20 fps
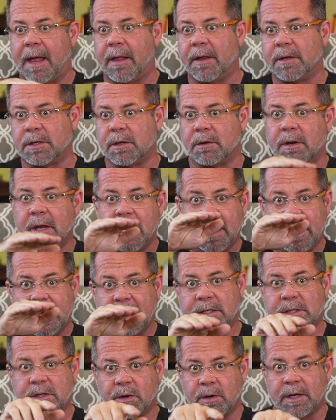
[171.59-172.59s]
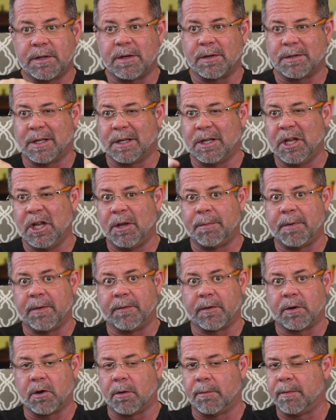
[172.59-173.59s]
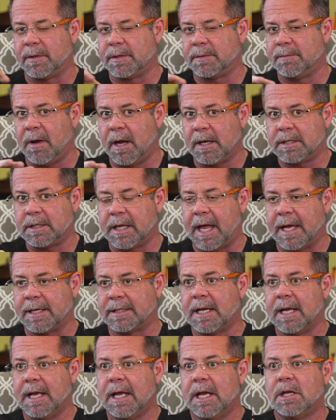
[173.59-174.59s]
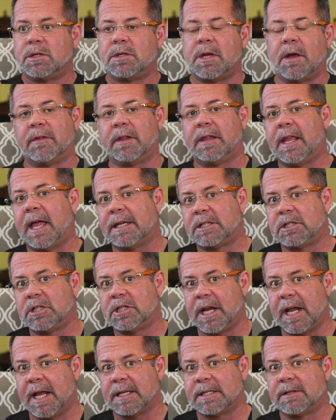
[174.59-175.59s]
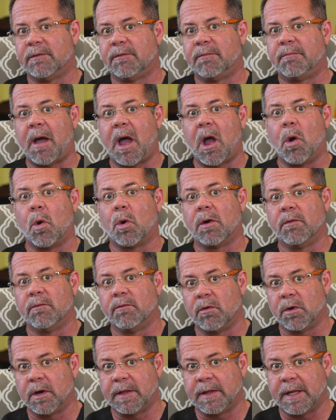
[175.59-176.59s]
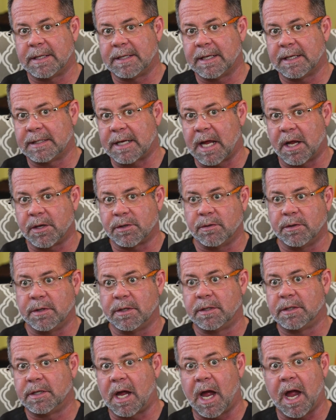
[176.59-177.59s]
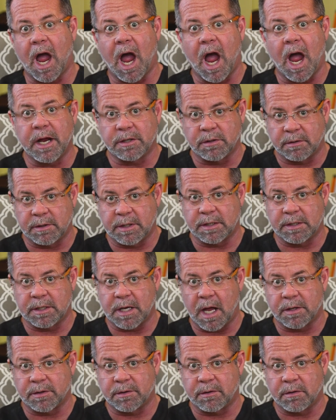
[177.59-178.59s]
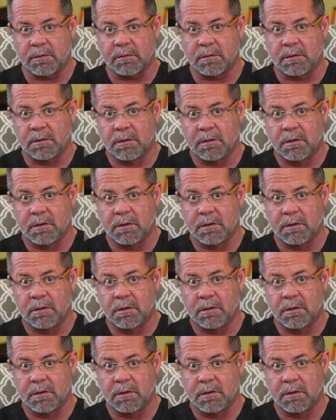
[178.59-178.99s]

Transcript: Pellets are inserted. There's a little bit of a curve, but it's much less. So you have less chance of bioconverting that testosterone to dihydrotestosterone.